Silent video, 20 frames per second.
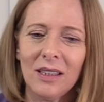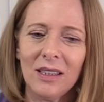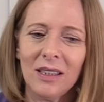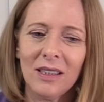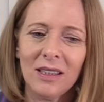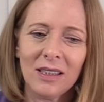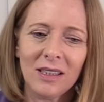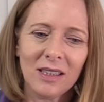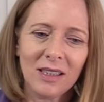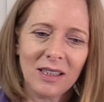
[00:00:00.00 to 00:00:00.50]

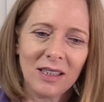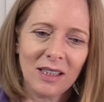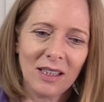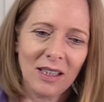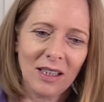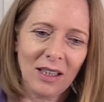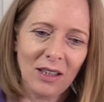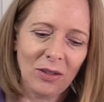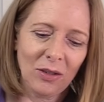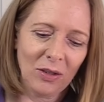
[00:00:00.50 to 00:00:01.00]
it's
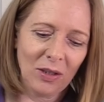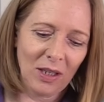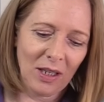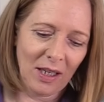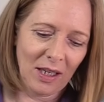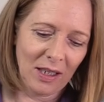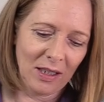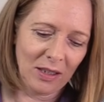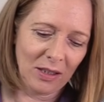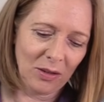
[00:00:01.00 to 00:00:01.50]
still
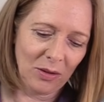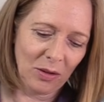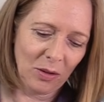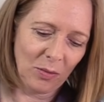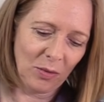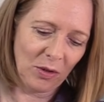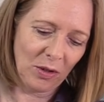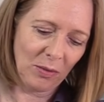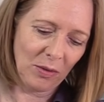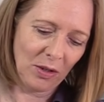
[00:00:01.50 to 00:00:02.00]
okay. So you
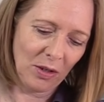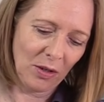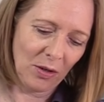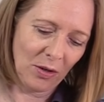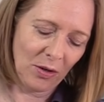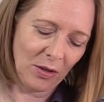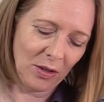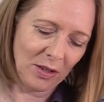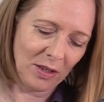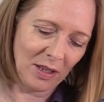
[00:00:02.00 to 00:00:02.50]
probably
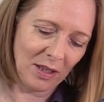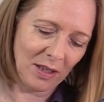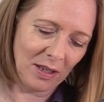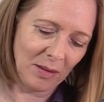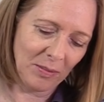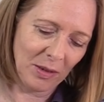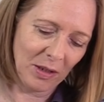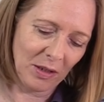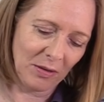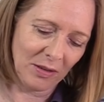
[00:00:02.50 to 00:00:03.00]
heard a little
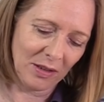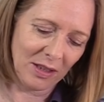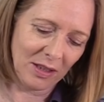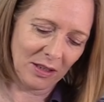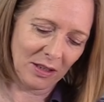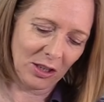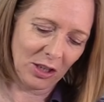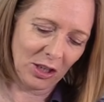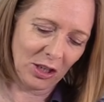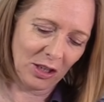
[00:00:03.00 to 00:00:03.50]
bit of a
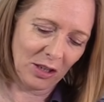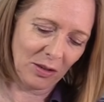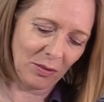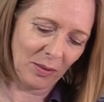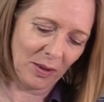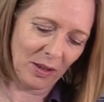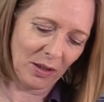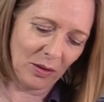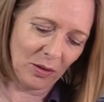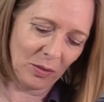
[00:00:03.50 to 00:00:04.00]
sh
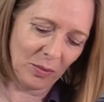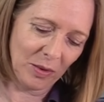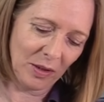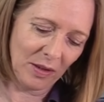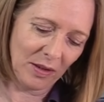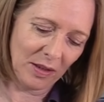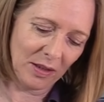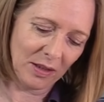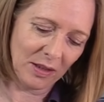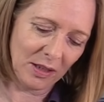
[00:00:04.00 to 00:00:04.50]
when I
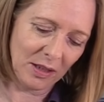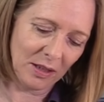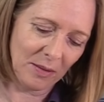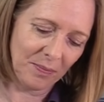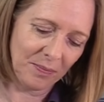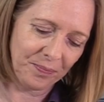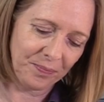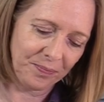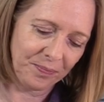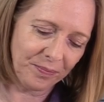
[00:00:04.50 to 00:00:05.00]
opened this,
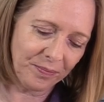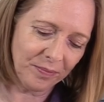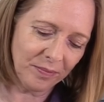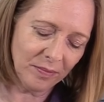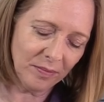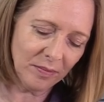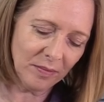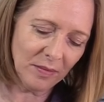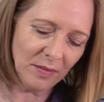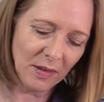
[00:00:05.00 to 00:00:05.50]

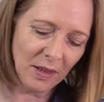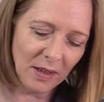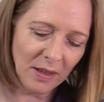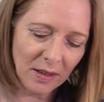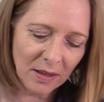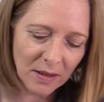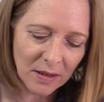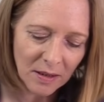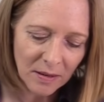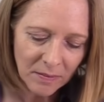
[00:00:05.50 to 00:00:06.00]

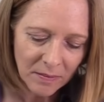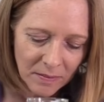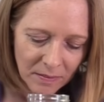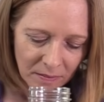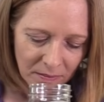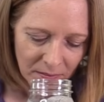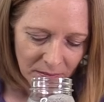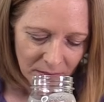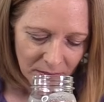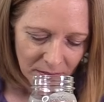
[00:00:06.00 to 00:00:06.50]
and
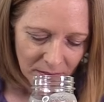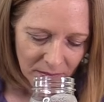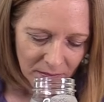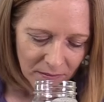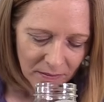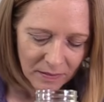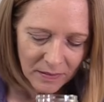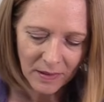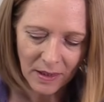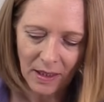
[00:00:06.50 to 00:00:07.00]

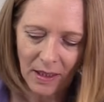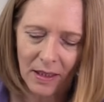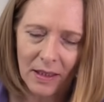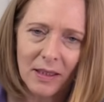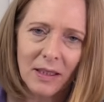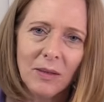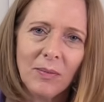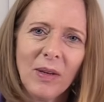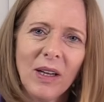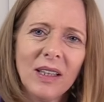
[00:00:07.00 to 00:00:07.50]
yeah, it
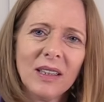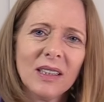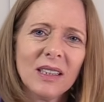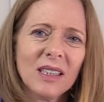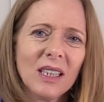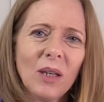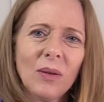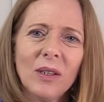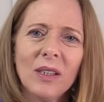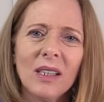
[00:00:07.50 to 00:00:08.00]
smells
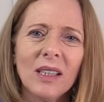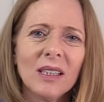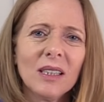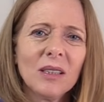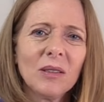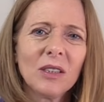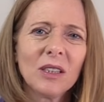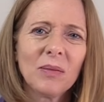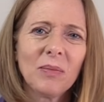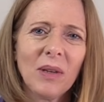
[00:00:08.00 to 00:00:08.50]
sour. It
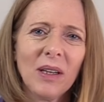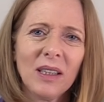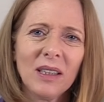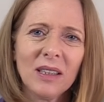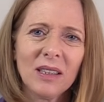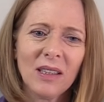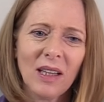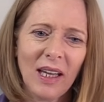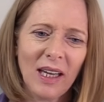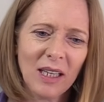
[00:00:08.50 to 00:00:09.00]
doesn't smell
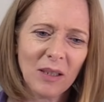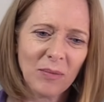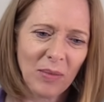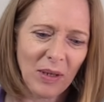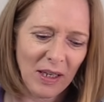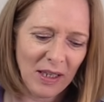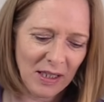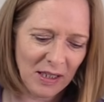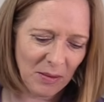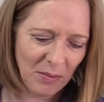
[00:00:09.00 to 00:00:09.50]
that
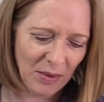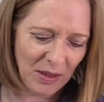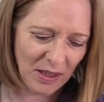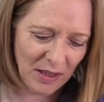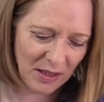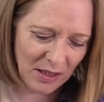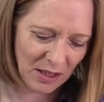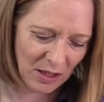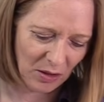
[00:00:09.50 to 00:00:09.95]
pleasant, but it's